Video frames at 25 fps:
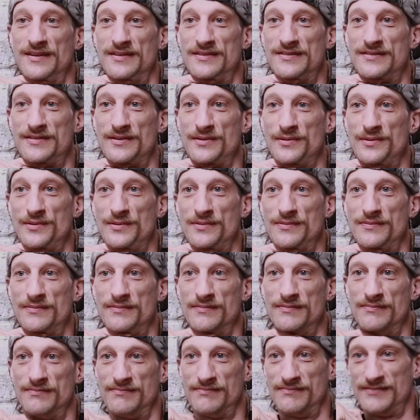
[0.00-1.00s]
So,
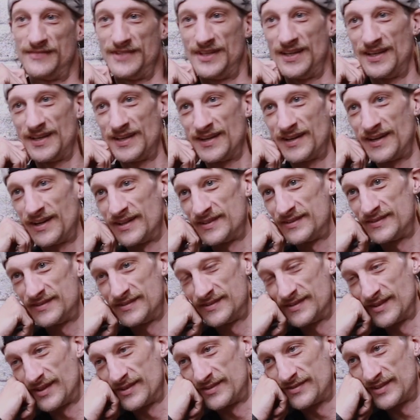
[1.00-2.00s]
yeah, I,
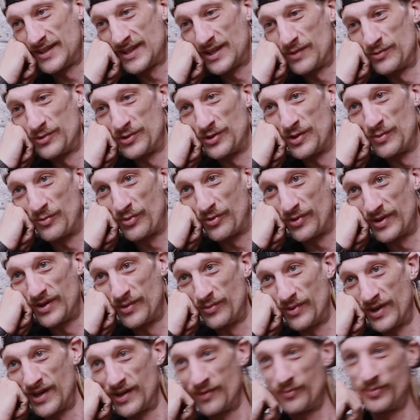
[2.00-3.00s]
I think I'm doing pretty
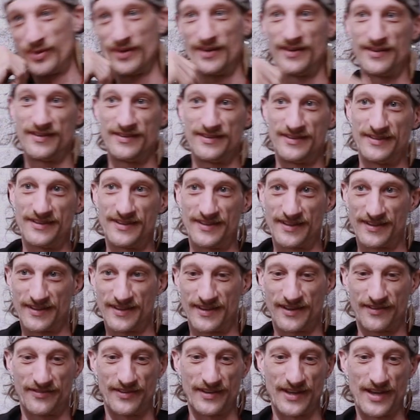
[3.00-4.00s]
well, but
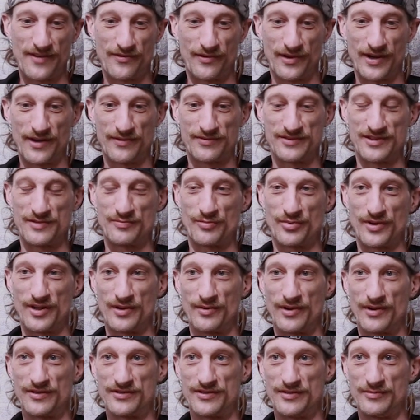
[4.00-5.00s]
I think everyone else does pretty
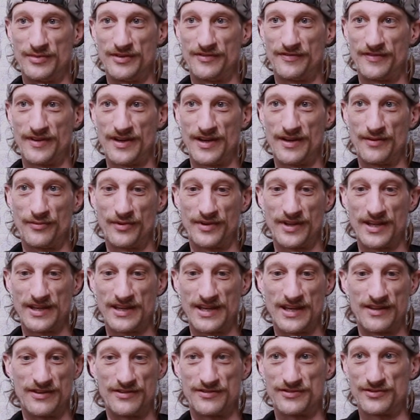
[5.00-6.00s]
well, to be fair. When they
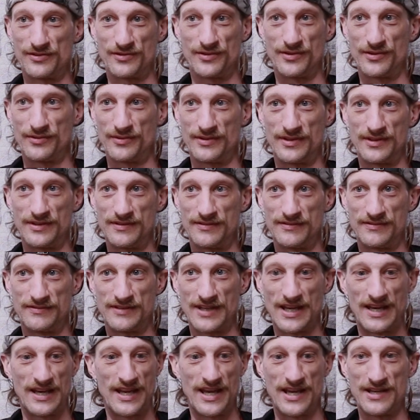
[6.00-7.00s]
get the soil and
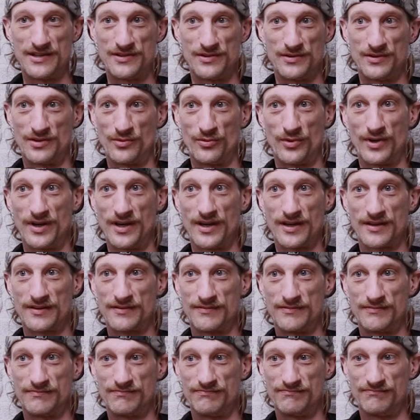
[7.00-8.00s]
they let it do the work,
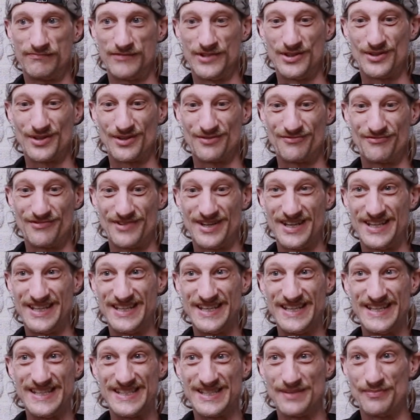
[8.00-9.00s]
you don't really
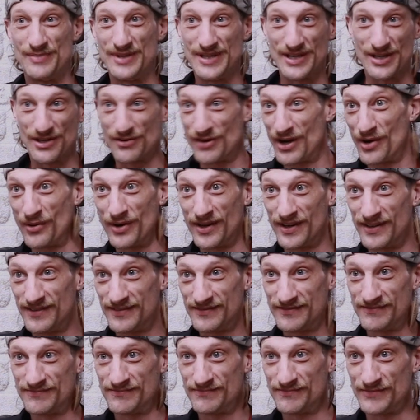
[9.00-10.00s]
need to be a grower.
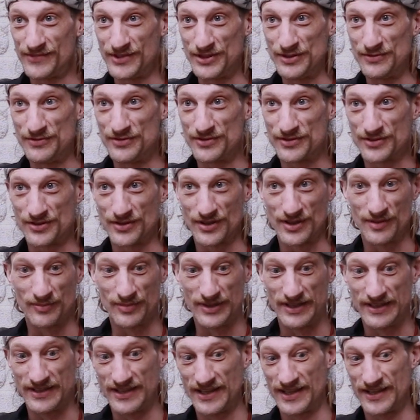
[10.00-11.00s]
You just got to
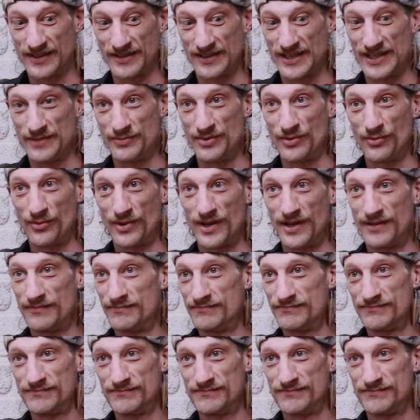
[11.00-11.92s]
be there to keep it wet.